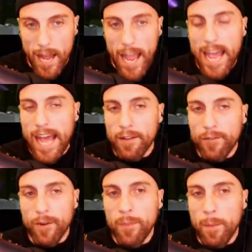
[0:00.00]
And
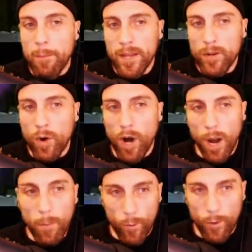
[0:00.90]
from the middle
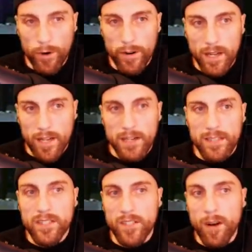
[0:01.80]
upward,
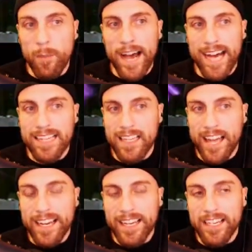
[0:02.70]
some had the
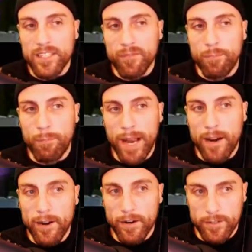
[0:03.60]
likeness of
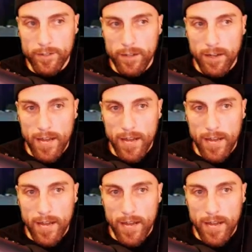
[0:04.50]
bears,